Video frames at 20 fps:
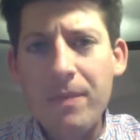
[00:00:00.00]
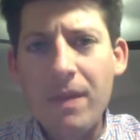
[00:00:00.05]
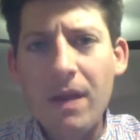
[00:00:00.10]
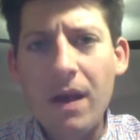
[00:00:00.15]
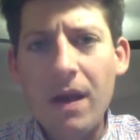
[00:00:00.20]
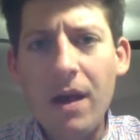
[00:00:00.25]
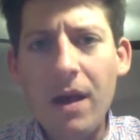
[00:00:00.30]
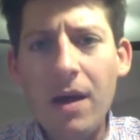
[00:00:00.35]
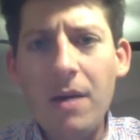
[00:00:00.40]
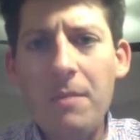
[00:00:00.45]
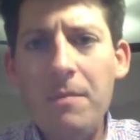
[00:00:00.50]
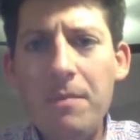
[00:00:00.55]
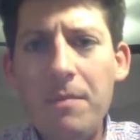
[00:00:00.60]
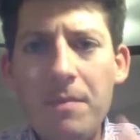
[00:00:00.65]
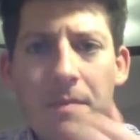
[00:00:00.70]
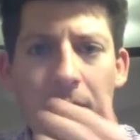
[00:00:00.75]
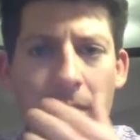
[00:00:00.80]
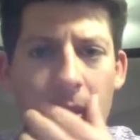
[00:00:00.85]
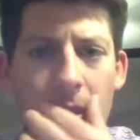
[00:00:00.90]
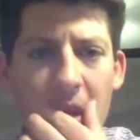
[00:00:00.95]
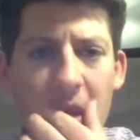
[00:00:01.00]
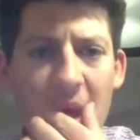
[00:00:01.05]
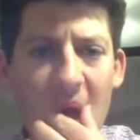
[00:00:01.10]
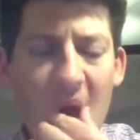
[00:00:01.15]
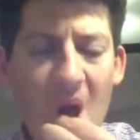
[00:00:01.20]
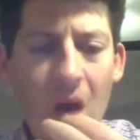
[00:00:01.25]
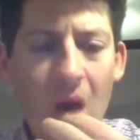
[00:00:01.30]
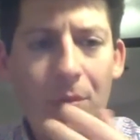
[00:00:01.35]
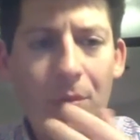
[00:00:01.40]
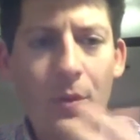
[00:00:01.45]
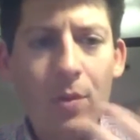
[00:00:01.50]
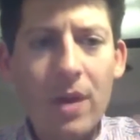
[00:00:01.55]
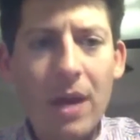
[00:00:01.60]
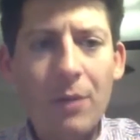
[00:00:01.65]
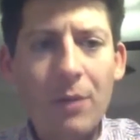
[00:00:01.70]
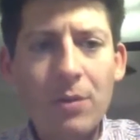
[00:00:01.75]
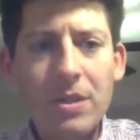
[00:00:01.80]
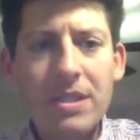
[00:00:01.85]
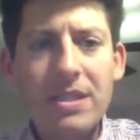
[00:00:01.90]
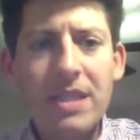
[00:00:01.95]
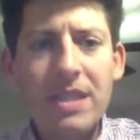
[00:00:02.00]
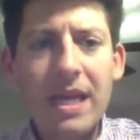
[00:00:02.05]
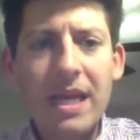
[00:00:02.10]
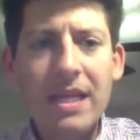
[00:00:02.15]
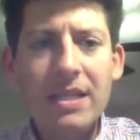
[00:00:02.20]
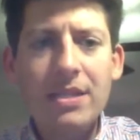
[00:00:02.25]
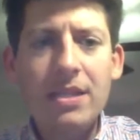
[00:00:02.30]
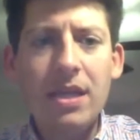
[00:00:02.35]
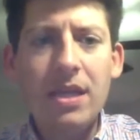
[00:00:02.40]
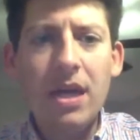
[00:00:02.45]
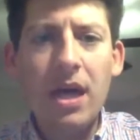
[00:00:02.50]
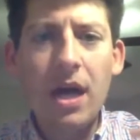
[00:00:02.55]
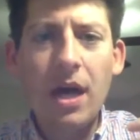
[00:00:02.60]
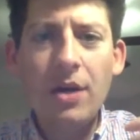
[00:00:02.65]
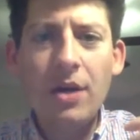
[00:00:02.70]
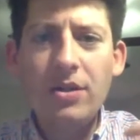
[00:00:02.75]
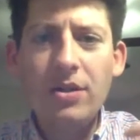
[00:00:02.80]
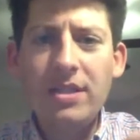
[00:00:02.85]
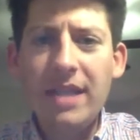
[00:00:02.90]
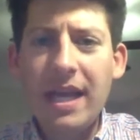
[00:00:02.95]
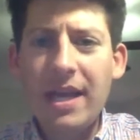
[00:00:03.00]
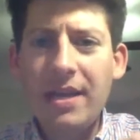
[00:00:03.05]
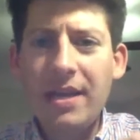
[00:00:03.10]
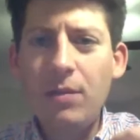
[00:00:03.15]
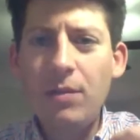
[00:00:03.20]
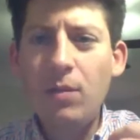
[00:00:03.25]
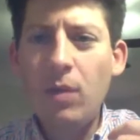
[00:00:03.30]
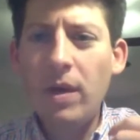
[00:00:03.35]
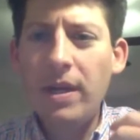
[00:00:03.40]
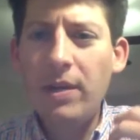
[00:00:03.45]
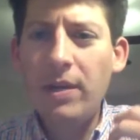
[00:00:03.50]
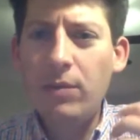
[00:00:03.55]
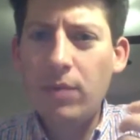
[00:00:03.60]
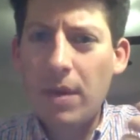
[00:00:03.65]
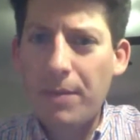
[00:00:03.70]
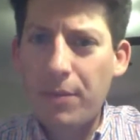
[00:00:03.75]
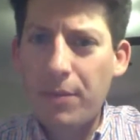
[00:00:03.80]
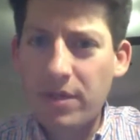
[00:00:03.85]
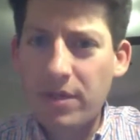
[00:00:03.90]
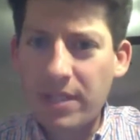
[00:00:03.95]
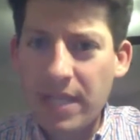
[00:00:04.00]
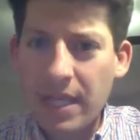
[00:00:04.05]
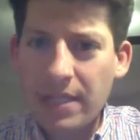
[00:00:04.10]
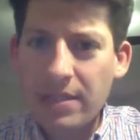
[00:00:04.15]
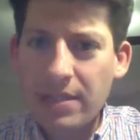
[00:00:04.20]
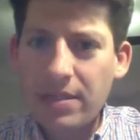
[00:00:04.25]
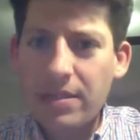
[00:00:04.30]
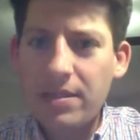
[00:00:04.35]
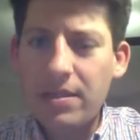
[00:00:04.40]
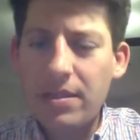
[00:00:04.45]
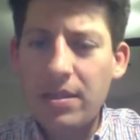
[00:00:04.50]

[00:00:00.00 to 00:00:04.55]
But what I would say is understand what it represents,